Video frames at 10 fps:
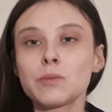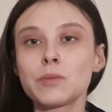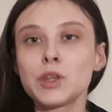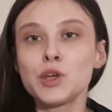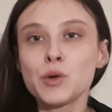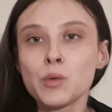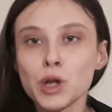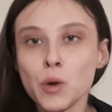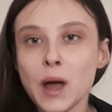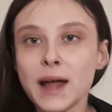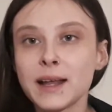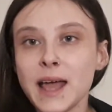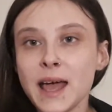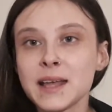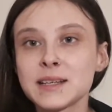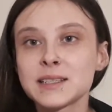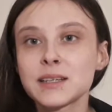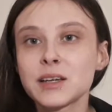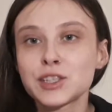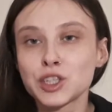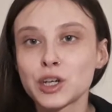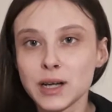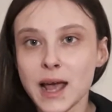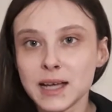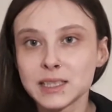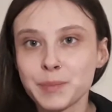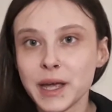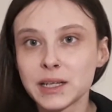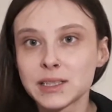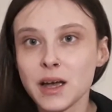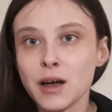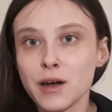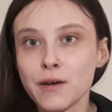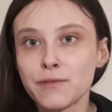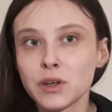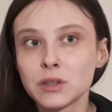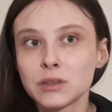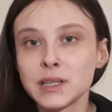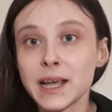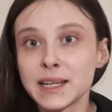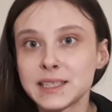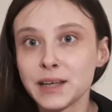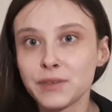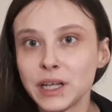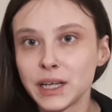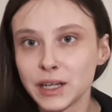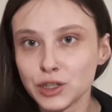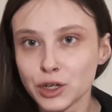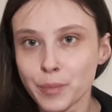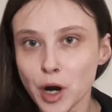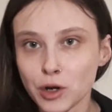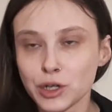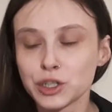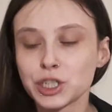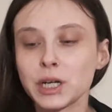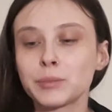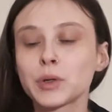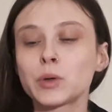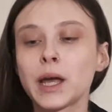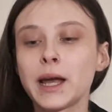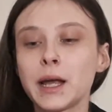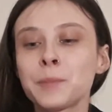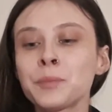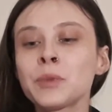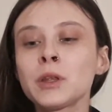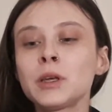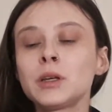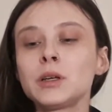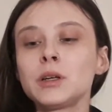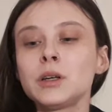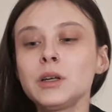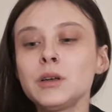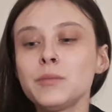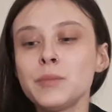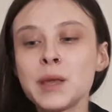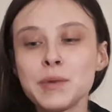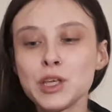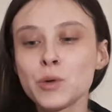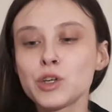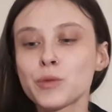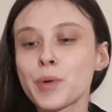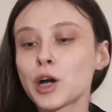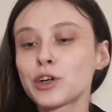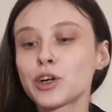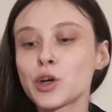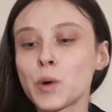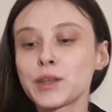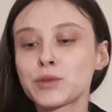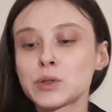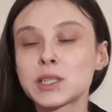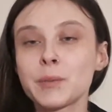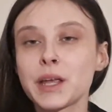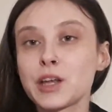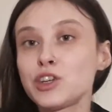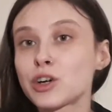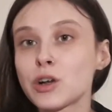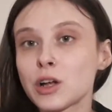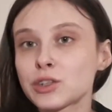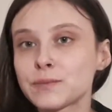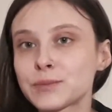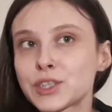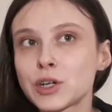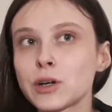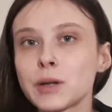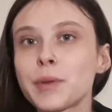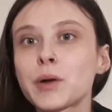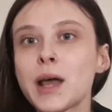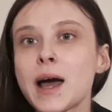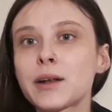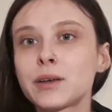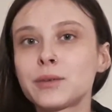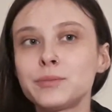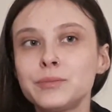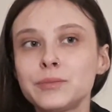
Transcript: you don't know how to end a certain aspect of negativity in your partnership, okay? Maybe you and your partner are going through something and you're not certain about how to,